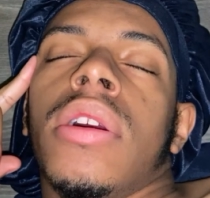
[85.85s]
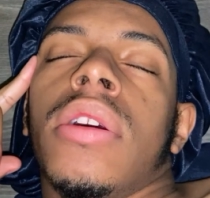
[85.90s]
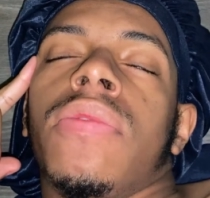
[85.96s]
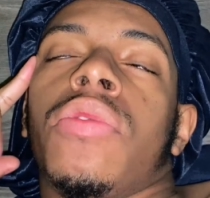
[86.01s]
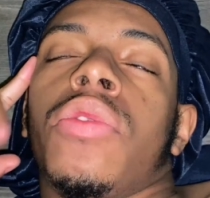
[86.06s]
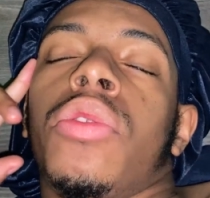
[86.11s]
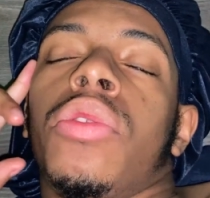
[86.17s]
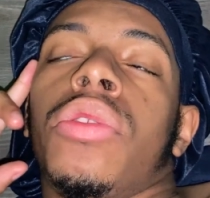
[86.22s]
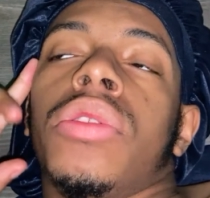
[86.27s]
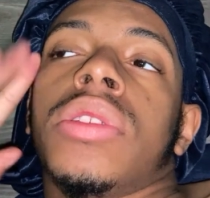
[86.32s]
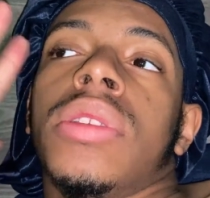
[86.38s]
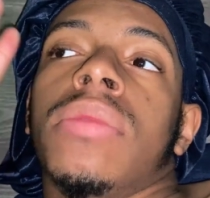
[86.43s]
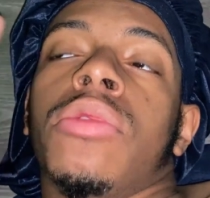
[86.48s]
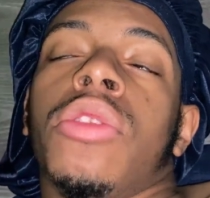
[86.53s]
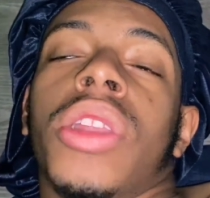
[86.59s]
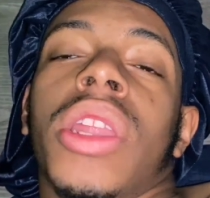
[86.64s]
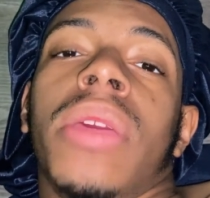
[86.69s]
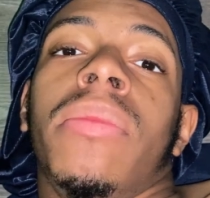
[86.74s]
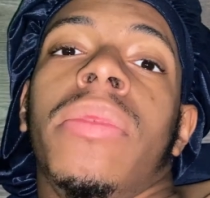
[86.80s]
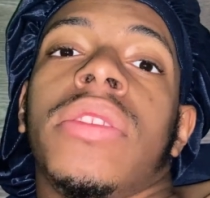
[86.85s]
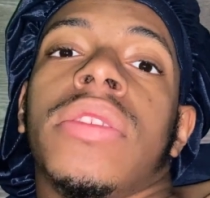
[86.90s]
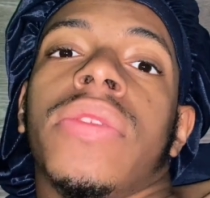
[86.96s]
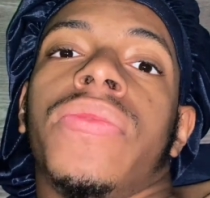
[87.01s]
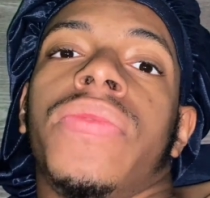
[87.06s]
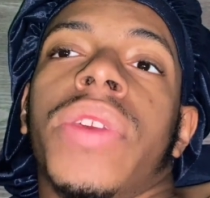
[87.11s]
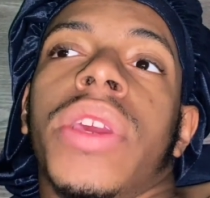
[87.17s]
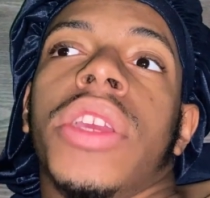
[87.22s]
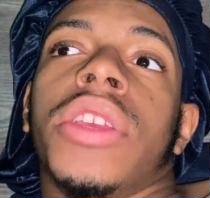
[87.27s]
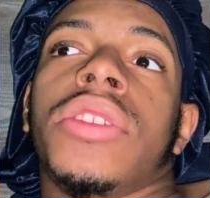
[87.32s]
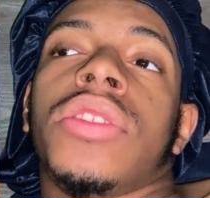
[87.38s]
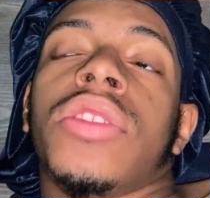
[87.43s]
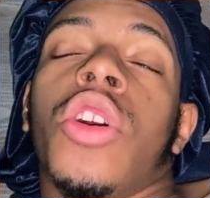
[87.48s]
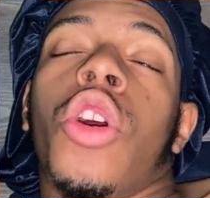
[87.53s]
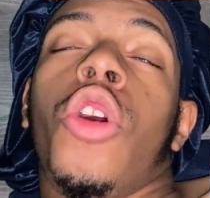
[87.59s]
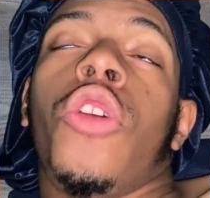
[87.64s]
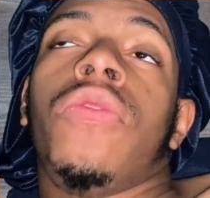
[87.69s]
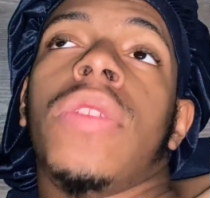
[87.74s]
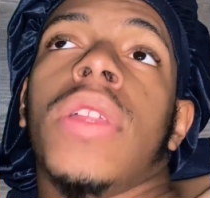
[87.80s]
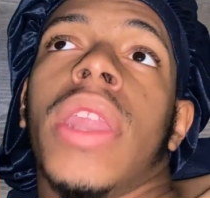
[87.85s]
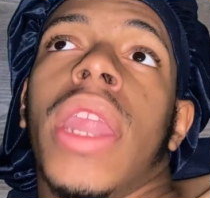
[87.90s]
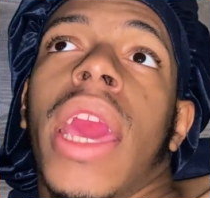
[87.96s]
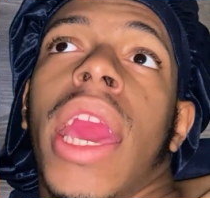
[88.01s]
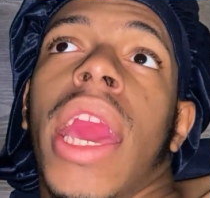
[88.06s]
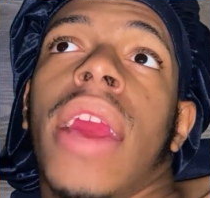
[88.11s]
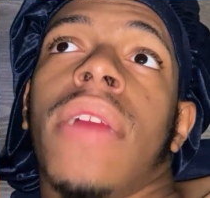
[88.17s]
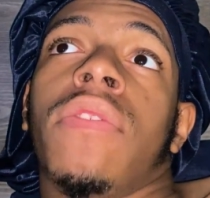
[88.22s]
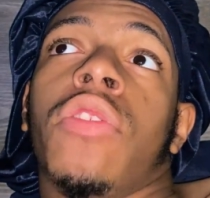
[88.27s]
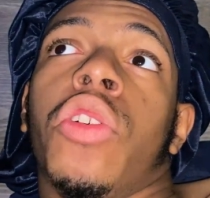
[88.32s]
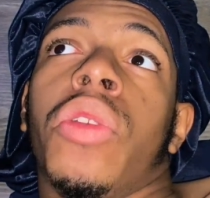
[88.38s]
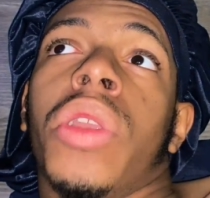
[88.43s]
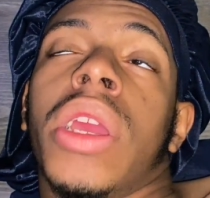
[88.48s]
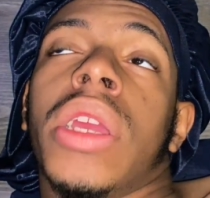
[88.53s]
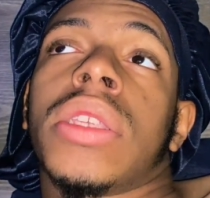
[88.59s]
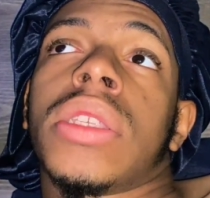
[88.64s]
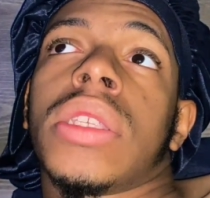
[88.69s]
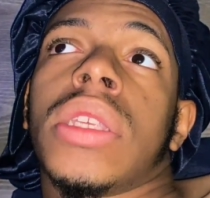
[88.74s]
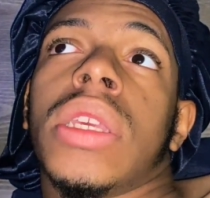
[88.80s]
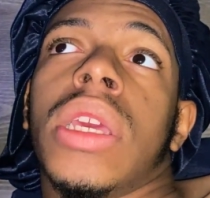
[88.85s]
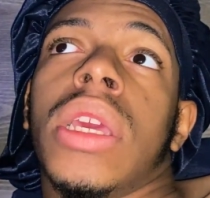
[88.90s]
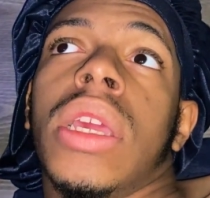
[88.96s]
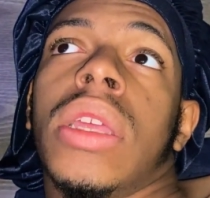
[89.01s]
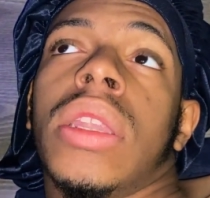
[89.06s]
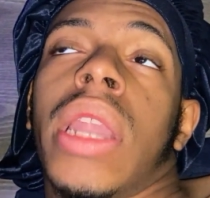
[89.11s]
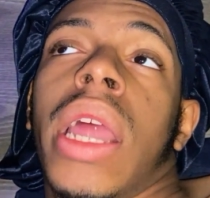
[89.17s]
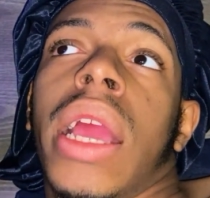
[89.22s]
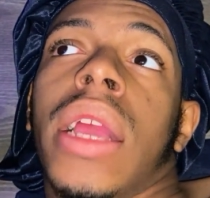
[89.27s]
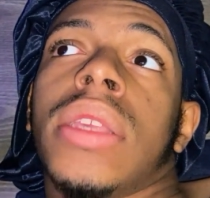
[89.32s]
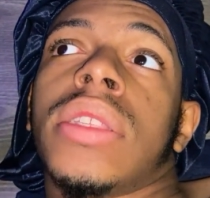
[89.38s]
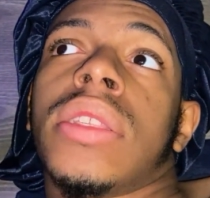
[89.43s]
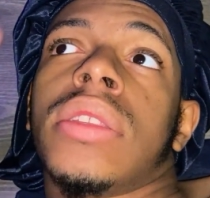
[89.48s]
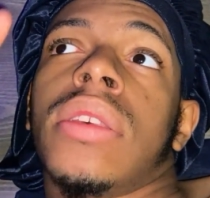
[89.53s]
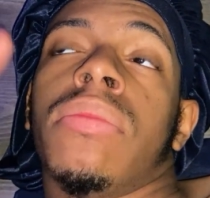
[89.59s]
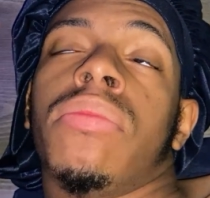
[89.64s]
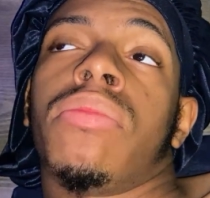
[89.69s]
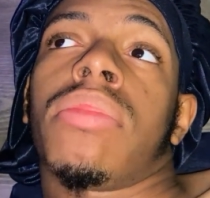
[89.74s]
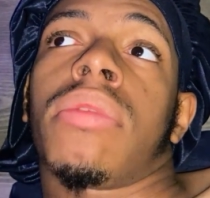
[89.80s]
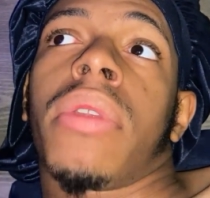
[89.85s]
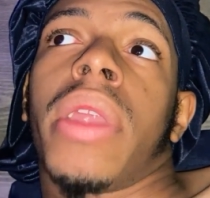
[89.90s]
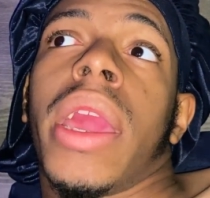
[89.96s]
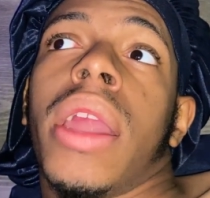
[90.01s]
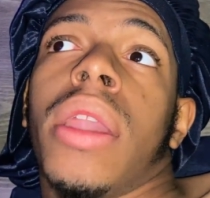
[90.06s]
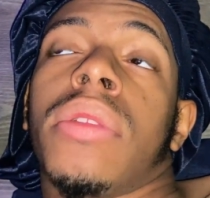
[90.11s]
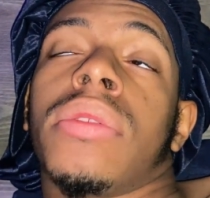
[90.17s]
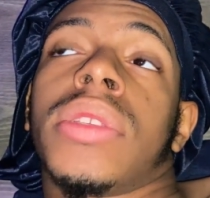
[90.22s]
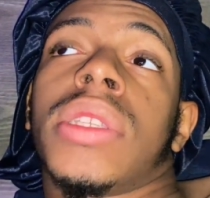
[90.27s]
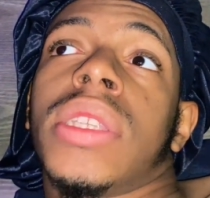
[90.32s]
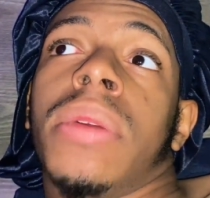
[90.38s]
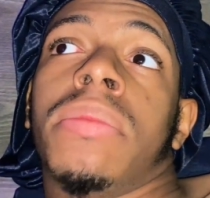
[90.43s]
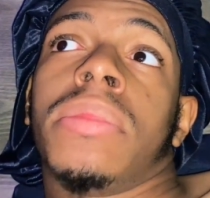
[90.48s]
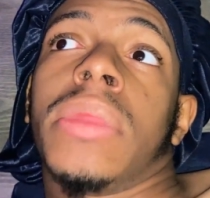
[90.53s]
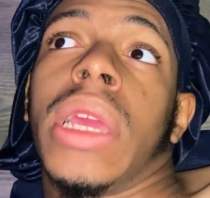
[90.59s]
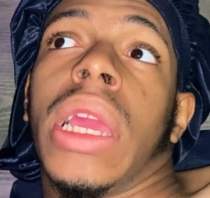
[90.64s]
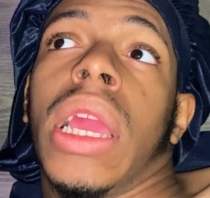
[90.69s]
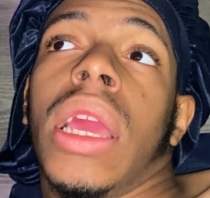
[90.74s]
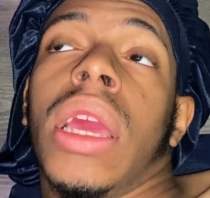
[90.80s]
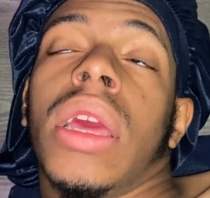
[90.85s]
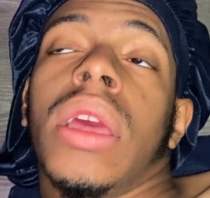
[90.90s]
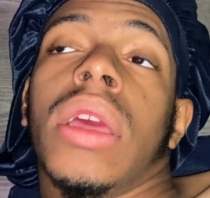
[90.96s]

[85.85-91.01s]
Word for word: Of course, I'm going to eat me some fish. Hopefully, they have grits and like some bread or something